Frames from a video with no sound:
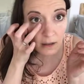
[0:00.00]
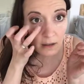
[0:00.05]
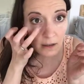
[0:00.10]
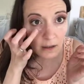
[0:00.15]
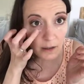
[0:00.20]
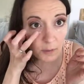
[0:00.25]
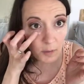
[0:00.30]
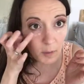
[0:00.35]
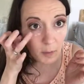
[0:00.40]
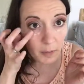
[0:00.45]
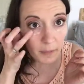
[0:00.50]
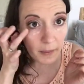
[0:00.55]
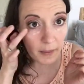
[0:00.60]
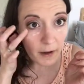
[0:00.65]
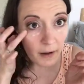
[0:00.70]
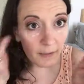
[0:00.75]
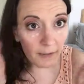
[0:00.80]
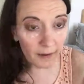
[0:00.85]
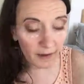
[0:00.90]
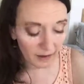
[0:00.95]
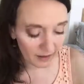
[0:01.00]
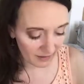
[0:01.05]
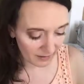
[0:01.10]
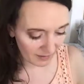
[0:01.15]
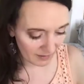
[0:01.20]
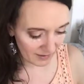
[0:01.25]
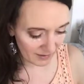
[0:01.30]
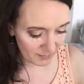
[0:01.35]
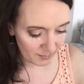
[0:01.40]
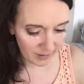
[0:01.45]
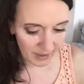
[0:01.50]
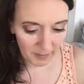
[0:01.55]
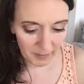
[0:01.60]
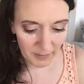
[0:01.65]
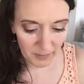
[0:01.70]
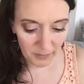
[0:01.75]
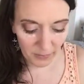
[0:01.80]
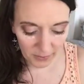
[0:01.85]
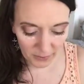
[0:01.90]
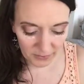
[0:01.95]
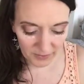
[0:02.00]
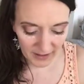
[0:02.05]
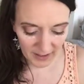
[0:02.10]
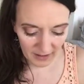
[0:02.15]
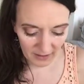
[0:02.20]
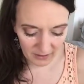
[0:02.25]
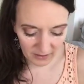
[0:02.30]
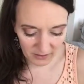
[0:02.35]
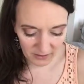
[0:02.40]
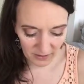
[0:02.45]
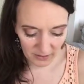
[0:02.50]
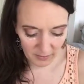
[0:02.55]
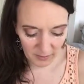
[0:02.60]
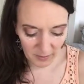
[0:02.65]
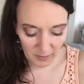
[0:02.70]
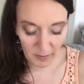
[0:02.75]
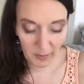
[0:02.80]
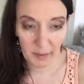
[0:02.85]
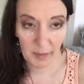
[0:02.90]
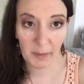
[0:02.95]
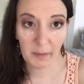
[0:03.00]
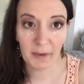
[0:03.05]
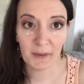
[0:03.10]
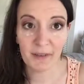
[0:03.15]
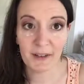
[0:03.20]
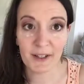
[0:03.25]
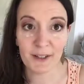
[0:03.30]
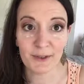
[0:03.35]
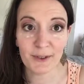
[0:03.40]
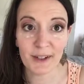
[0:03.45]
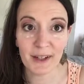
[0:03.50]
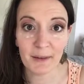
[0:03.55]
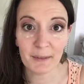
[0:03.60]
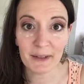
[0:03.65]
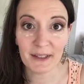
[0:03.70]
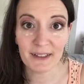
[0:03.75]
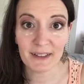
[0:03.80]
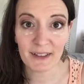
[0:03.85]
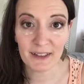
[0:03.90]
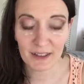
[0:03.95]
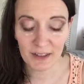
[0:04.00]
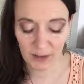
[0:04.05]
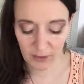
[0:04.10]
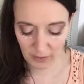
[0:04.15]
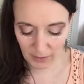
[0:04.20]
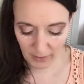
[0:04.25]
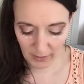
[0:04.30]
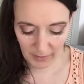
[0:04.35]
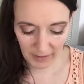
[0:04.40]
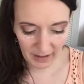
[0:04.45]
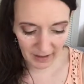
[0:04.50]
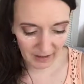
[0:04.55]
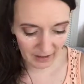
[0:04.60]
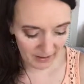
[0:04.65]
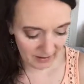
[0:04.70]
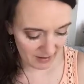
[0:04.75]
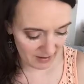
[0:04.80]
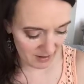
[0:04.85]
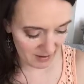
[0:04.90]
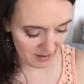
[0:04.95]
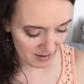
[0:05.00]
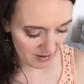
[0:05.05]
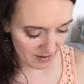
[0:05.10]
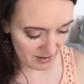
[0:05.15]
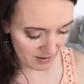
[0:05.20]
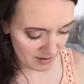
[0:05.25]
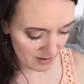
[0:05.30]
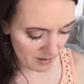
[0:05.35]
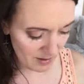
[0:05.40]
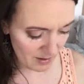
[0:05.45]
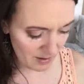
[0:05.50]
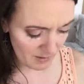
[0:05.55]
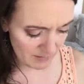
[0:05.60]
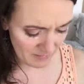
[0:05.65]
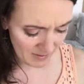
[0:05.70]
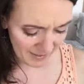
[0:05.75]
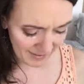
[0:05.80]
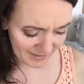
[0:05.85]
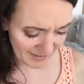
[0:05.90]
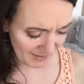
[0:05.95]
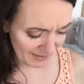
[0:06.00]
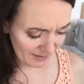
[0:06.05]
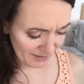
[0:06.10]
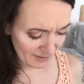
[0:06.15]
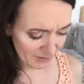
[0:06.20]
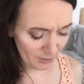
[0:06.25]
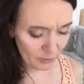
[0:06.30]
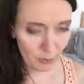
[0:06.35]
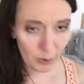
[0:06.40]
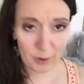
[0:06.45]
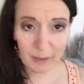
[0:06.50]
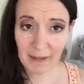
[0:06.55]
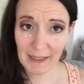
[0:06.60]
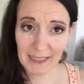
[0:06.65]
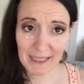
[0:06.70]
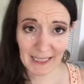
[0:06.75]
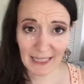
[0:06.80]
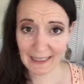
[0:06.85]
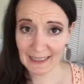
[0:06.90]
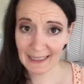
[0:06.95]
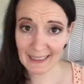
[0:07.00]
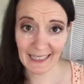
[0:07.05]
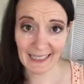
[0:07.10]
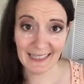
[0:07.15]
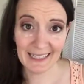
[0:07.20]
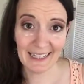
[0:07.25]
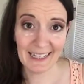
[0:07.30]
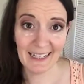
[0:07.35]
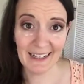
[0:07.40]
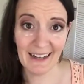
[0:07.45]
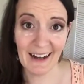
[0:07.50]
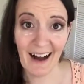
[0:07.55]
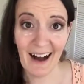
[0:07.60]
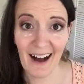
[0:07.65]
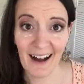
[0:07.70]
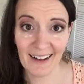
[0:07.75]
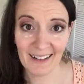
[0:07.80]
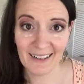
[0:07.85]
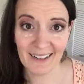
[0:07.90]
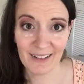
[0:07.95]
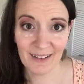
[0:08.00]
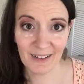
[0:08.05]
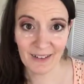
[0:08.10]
I'm going to put that on there. It probably won't take long to warm up on my face right now because it's so warm here. I say it's so warm. It's not like Indiana hot